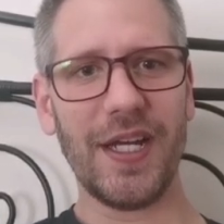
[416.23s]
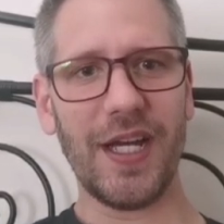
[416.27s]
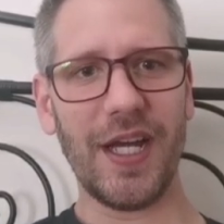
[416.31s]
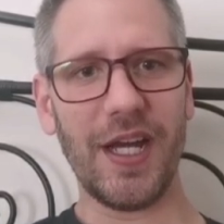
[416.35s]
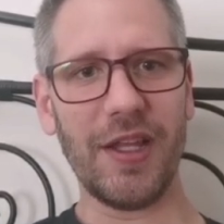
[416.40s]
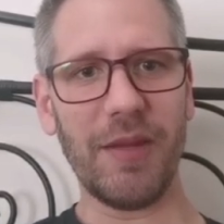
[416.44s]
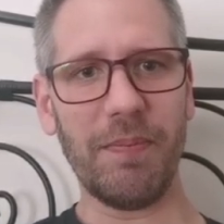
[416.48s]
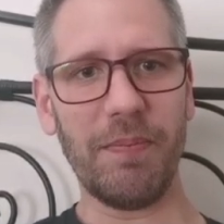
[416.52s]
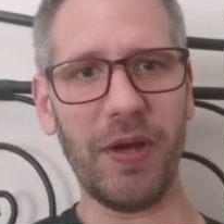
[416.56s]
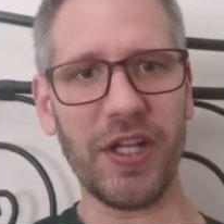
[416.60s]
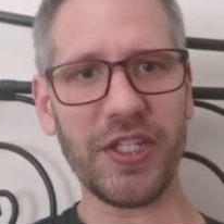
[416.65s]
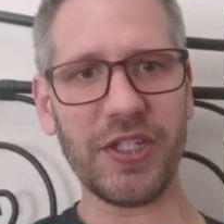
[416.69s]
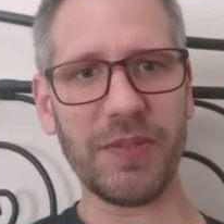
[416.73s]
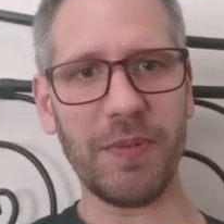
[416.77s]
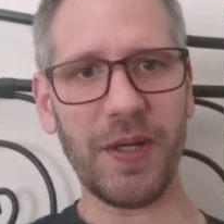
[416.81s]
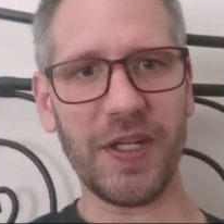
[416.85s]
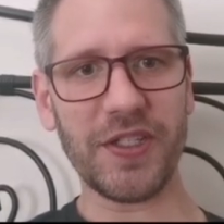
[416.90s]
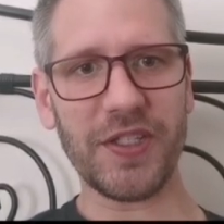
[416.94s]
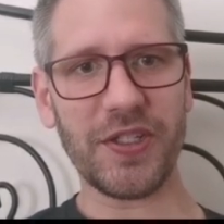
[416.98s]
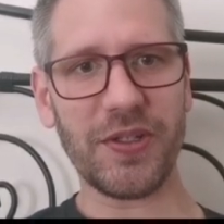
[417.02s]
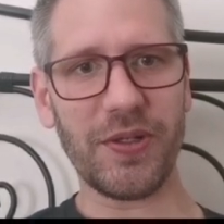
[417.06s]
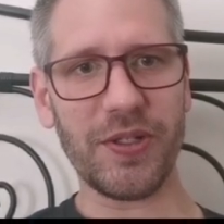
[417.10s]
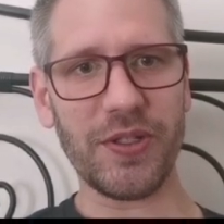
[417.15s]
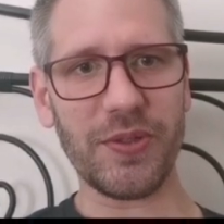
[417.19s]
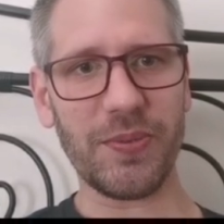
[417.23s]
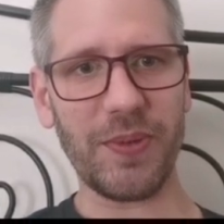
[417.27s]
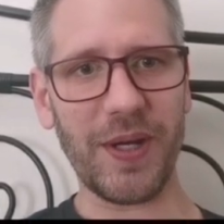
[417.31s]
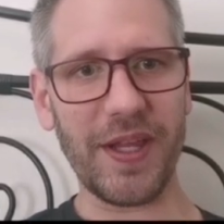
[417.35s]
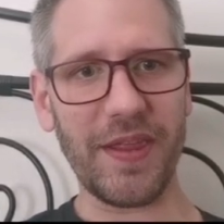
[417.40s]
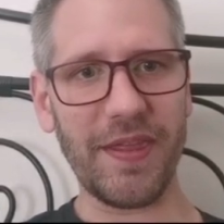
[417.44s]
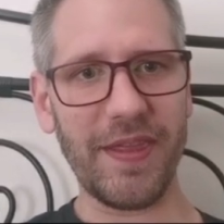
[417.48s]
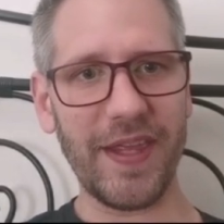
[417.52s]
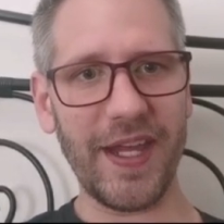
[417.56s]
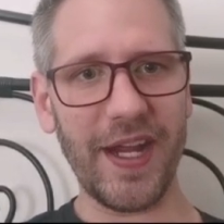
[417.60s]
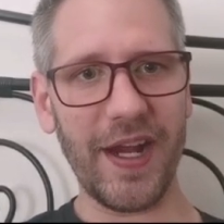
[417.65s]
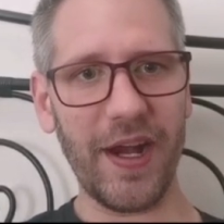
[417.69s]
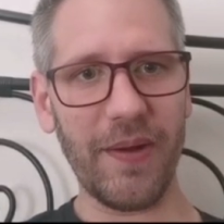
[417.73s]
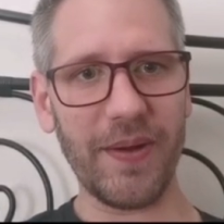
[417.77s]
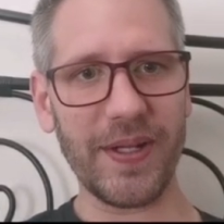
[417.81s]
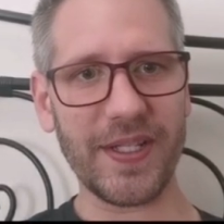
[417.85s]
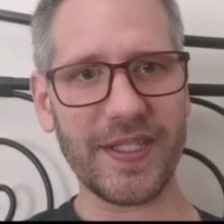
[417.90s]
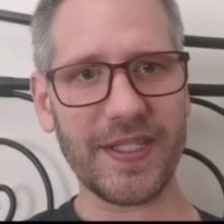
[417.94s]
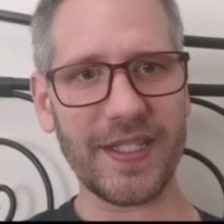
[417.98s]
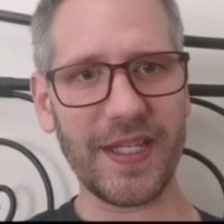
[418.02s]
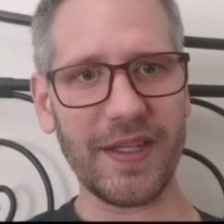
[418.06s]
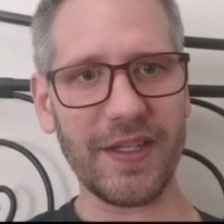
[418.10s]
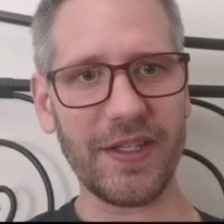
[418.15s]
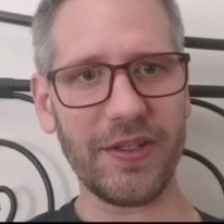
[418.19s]
The boss monster is right there.
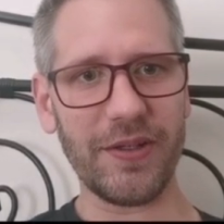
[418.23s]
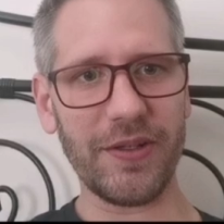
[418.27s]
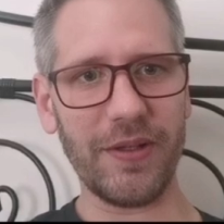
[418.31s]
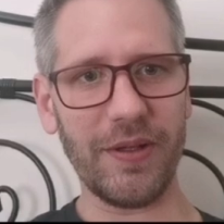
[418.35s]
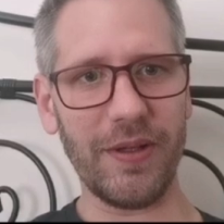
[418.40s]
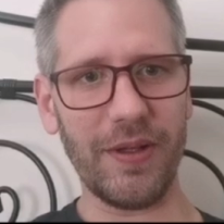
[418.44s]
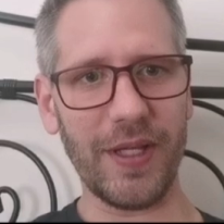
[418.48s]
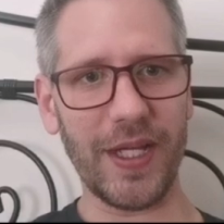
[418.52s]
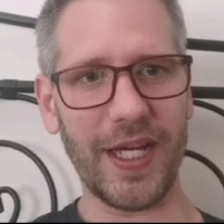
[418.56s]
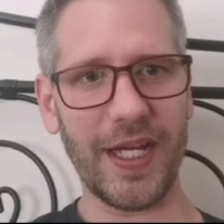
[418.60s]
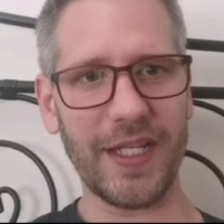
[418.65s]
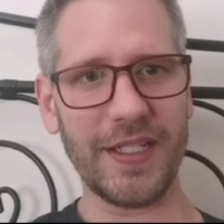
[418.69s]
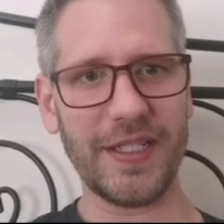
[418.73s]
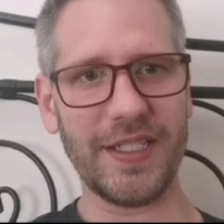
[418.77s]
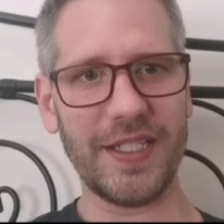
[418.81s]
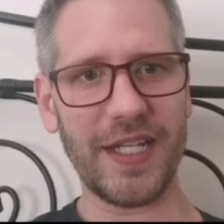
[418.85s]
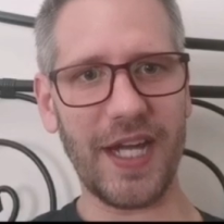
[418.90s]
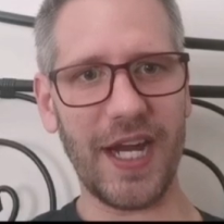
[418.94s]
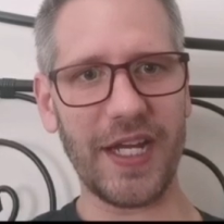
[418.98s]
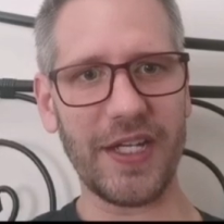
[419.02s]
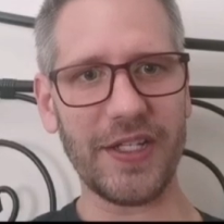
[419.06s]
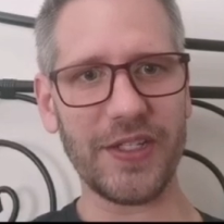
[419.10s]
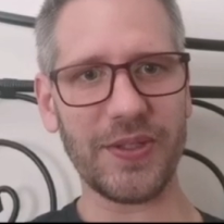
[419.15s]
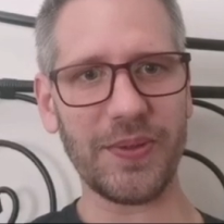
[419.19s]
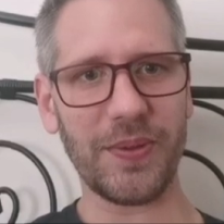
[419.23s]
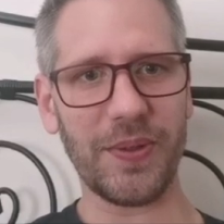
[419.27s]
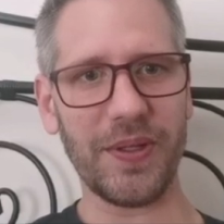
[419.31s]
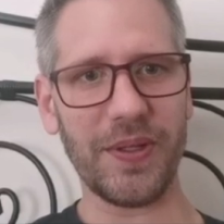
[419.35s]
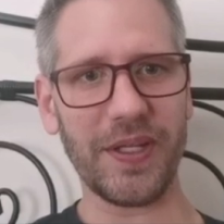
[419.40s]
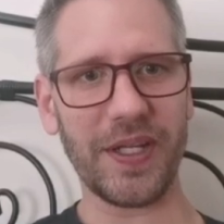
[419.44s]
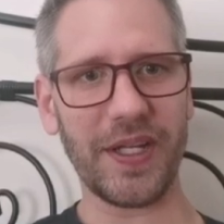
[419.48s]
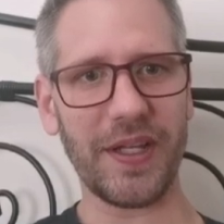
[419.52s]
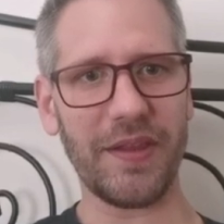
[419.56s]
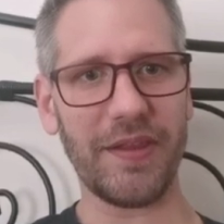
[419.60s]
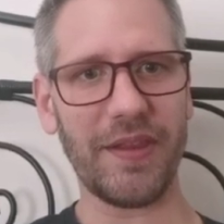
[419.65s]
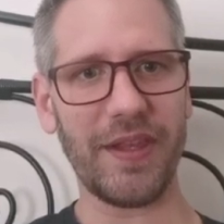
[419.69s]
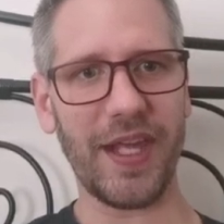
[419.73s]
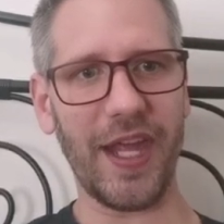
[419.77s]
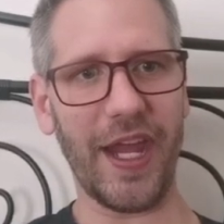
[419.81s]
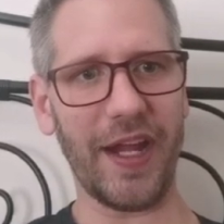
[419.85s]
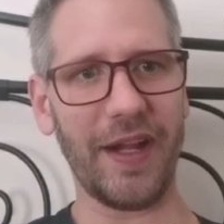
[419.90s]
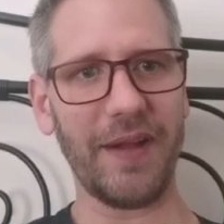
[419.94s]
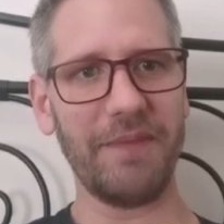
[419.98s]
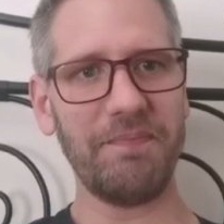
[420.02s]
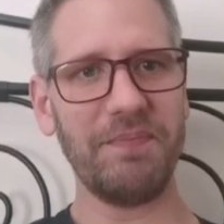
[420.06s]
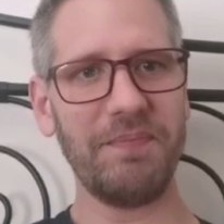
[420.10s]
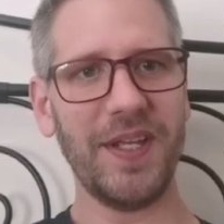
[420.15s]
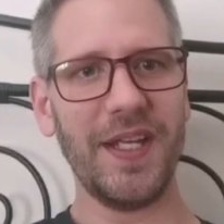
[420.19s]
It's that little dinosaur-looking
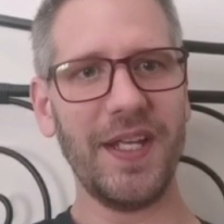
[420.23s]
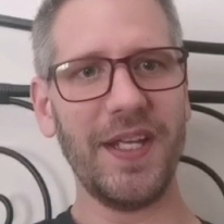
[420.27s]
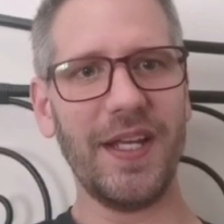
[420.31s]
thing.